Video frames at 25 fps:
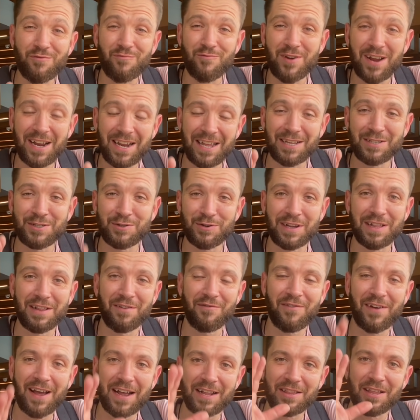really enjoying the
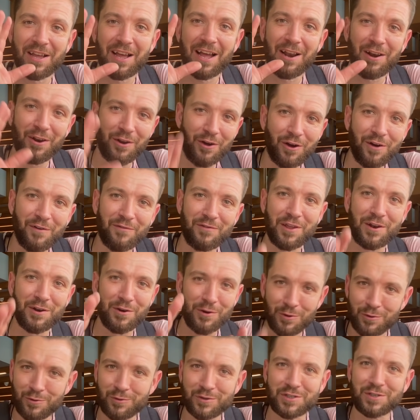fact that a lot of the
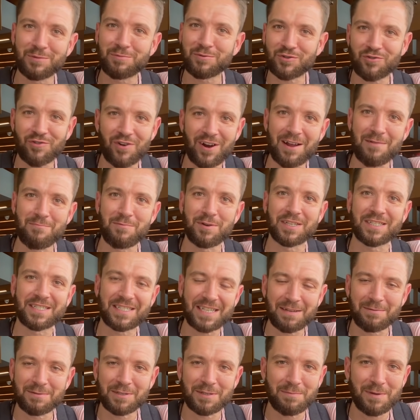new subscribers
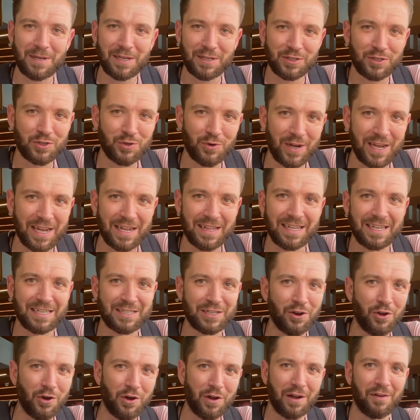seem to be enjoying
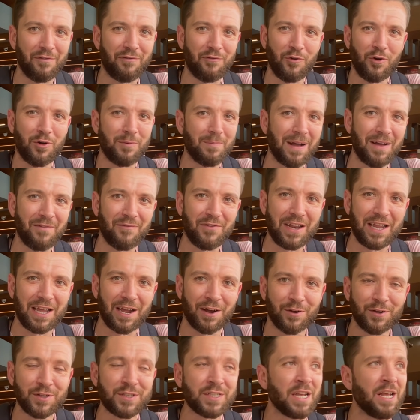these longer format
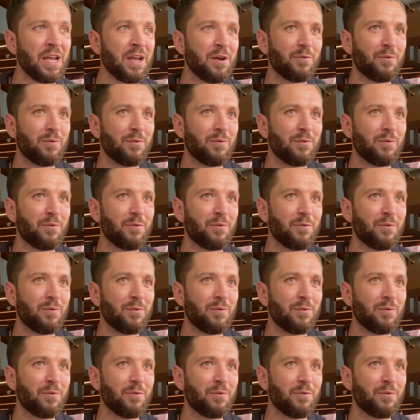videos,